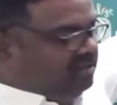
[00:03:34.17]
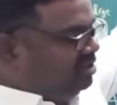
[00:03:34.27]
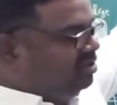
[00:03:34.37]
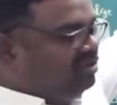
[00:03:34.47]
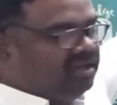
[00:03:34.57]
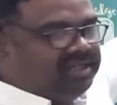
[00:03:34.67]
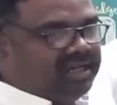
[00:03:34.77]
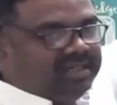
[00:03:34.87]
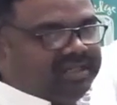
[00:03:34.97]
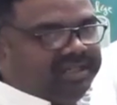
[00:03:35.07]
The total
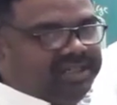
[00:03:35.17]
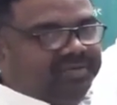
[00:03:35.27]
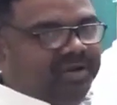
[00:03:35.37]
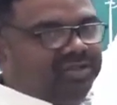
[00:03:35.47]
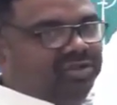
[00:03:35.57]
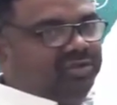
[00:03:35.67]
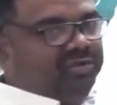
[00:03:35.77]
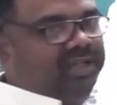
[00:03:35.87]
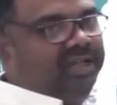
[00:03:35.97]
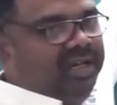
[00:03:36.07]
charge that is passed through
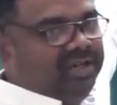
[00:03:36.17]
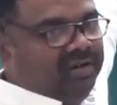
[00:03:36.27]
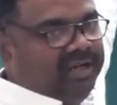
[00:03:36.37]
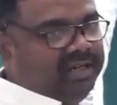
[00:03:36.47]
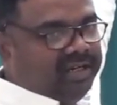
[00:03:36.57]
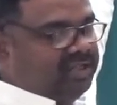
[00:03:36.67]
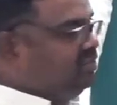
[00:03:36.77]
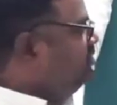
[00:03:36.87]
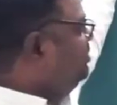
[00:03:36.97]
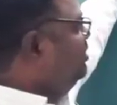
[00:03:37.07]
the electrolyte, that is
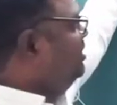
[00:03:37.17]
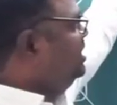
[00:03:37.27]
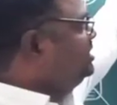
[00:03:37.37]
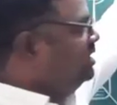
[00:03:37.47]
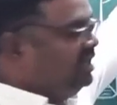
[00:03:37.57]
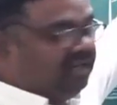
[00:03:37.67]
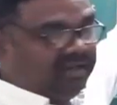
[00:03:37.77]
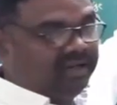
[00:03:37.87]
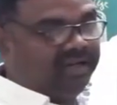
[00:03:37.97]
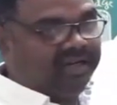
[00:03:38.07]
what we call it as
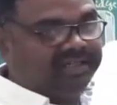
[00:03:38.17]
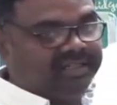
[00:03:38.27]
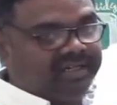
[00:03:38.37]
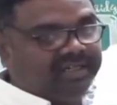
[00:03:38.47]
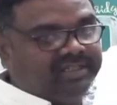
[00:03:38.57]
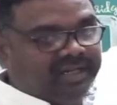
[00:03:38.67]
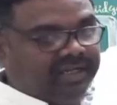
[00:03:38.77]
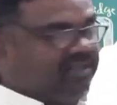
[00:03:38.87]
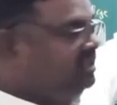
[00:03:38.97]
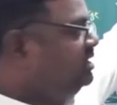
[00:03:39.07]
electrical energy, that is
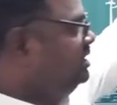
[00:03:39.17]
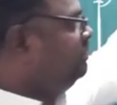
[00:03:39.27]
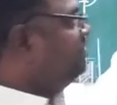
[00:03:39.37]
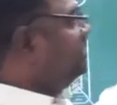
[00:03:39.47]
electricity.